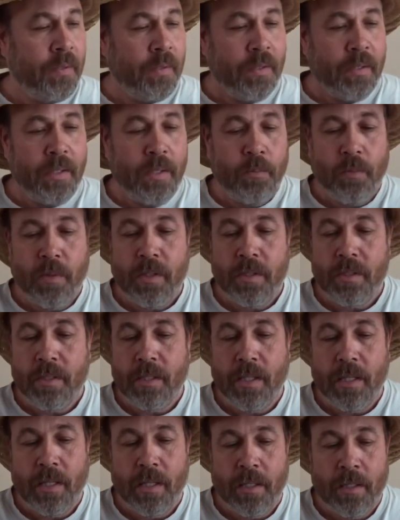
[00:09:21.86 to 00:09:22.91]
And once
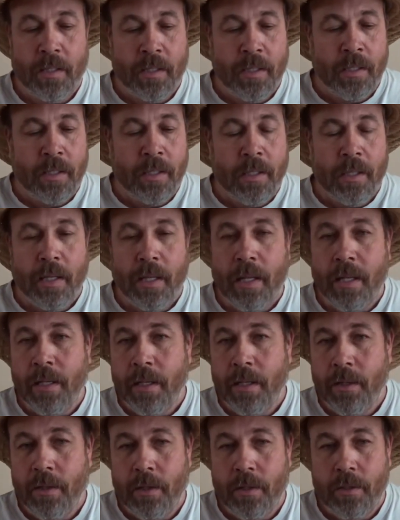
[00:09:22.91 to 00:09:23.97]
again, any
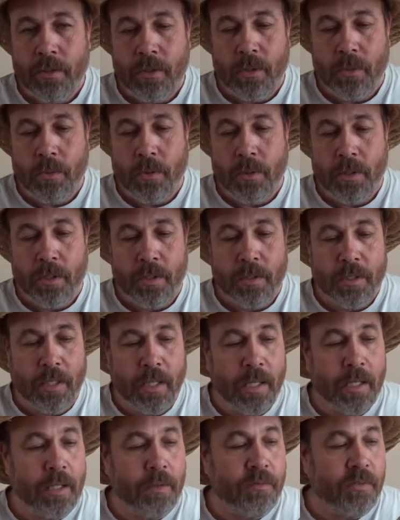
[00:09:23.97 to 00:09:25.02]
hunting stories,
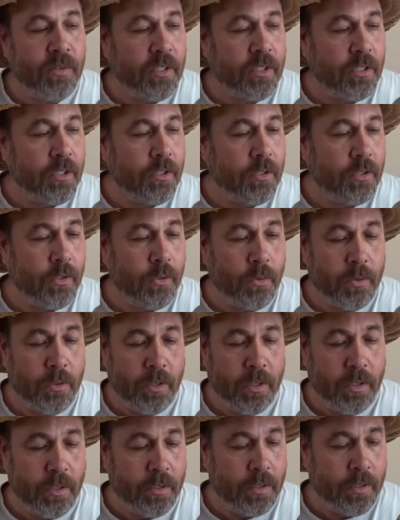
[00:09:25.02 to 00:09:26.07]
any fishing
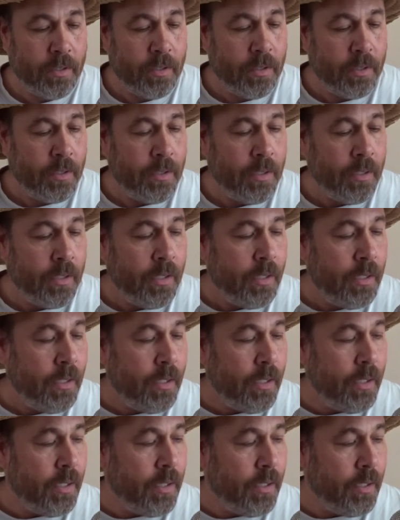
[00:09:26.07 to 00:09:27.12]
stories,
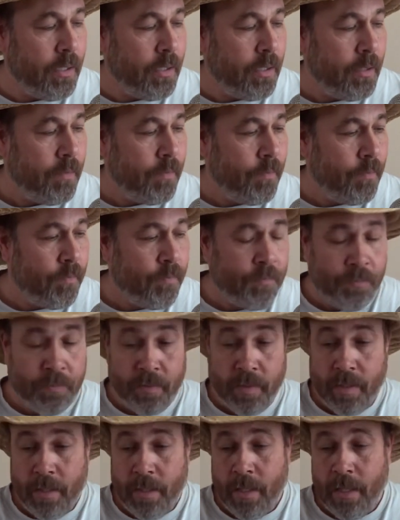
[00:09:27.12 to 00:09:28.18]
and
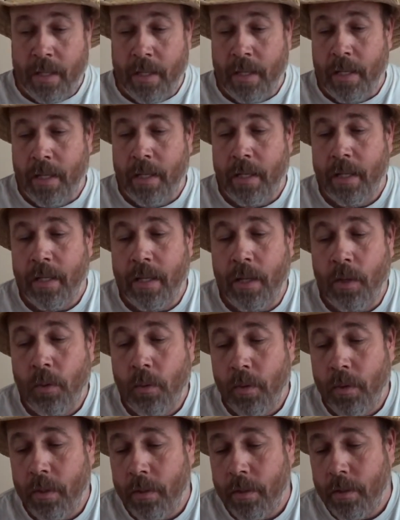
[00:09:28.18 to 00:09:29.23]
any
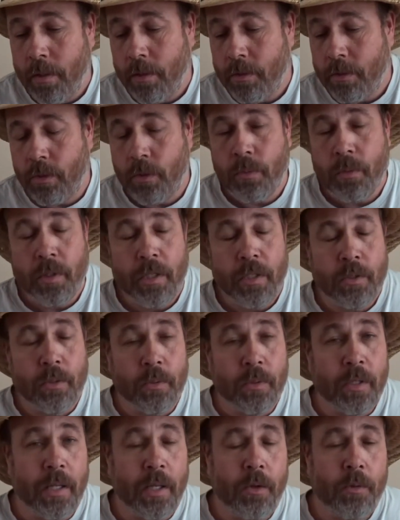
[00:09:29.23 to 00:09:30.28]
elk stories
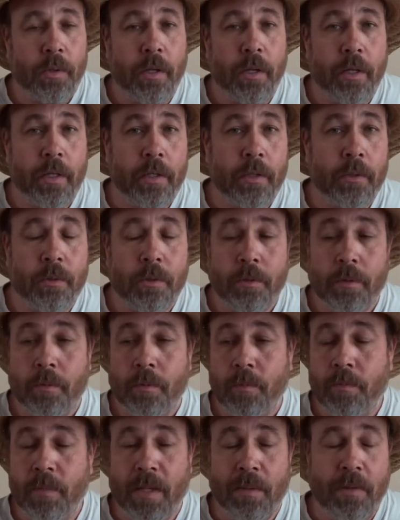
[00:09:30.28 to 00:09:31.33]
on elk hunting, or
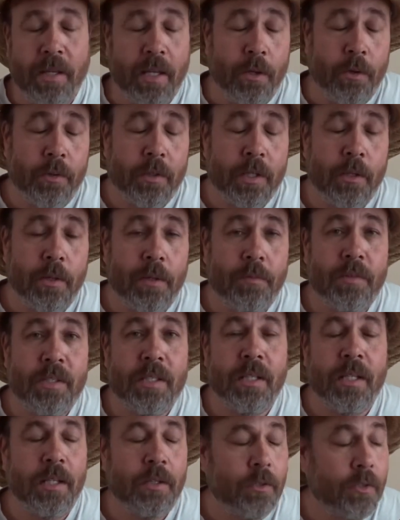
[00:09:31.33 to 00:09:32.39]
maybe elk that you have
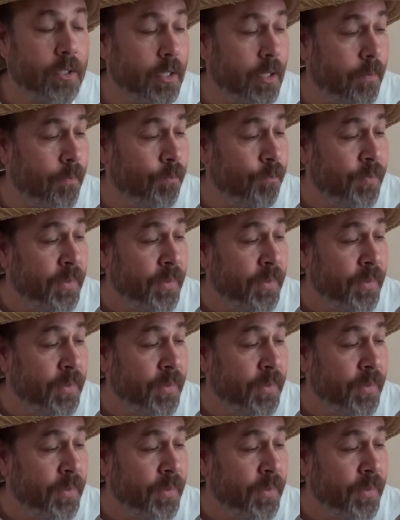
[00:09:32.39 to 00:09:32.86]
seen or something,